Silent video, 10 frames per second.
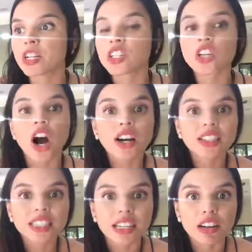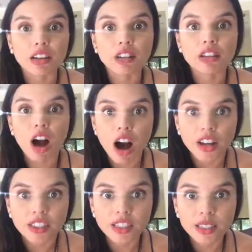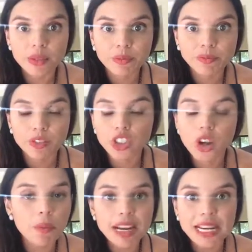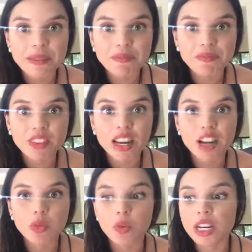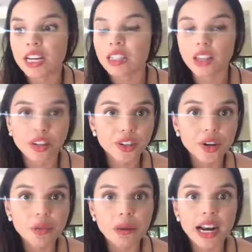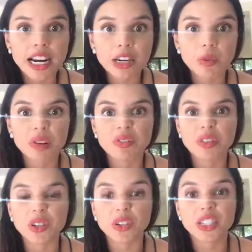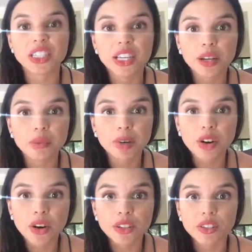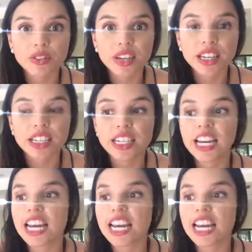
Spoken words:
toxic thoughts, so many. And we clutter our mind, we feel sick because of it.